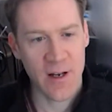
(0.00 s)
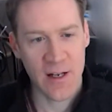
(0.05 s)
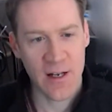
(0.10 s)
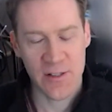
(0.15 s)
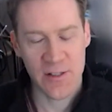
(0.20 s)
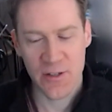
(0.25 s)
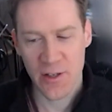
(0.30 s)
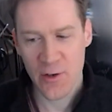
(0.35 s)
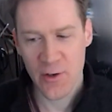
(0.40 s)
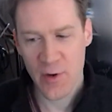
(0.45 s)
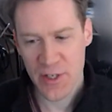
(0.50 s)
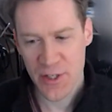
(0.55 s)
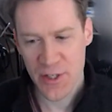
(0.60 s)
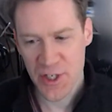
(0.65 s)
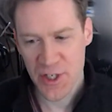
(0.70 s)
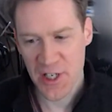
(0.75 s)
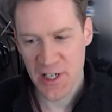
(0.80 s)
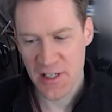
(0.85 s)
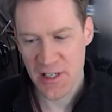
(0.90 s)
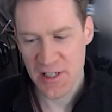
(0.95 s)
and so the
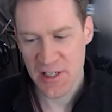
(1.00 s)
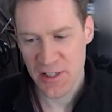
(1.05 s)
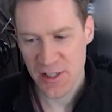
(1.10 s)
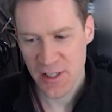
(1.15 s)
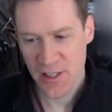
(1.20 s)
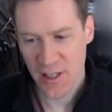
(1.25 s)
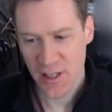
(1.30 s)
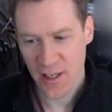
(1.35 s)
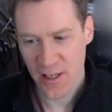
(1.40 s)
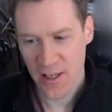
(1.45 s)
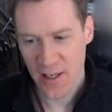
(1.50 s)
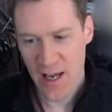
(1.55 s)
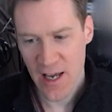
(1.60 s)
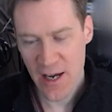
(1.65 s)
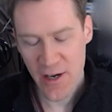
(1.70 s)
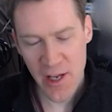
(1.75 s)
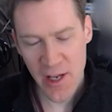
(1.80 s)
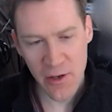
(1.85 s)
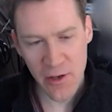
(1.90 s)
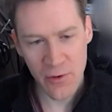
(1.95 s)
question is
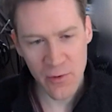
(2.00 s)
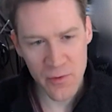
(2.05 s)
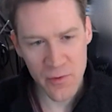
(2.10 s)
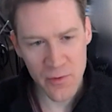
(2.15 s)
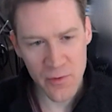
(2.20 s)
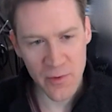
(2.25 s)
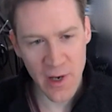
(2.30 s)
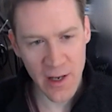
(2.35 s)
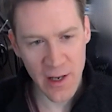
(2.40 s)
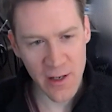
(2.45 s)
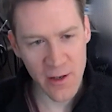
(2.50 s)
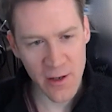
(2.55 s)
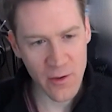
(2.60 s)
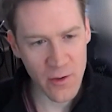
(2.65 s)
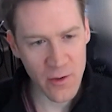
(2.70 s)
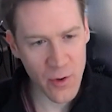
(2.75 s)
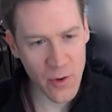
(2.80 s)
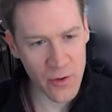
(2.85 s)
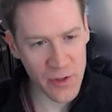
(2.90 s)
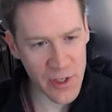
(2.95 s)
how do you how do
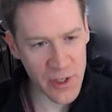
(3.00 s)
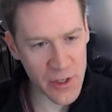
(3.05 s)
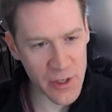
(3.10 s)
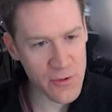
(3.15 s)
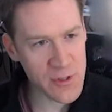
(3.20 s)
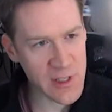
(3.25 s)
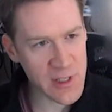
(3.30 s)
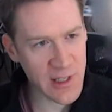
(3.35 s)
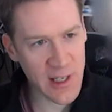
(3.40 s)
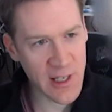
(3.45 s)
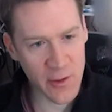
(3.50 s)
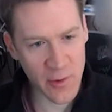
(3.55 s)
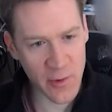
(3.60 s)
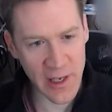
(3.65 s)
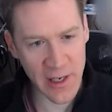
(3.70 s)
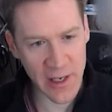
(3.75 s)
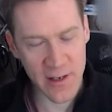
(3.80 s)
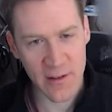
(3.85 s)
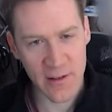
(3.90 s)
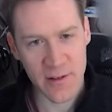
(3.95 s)
you quote use
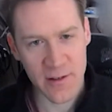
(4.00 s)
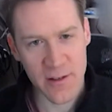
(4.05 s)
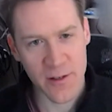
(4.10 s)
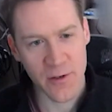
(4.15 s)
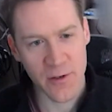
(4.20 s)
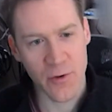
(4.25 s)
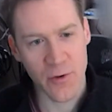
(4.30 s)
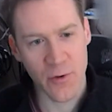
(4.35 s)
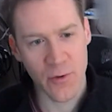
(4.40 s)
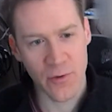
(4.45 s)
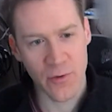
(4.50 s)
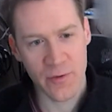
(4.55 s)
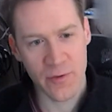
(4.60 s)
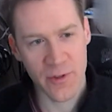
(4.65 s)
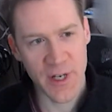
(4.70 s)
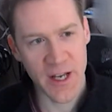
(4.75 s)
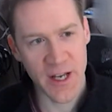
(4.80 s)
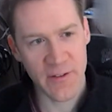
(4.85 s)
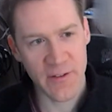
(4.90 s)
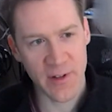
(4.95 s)
Liquid to
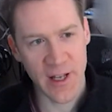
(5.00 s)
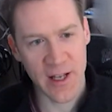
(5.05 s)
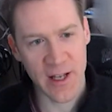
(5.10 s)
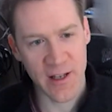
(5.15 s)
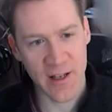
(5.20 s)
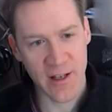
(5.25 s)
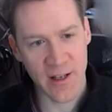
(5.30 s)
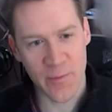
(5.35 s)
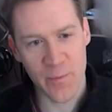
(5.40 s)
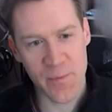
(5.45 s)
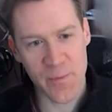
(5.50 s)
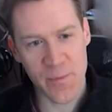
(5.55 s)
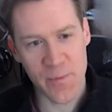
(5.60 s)
to have like a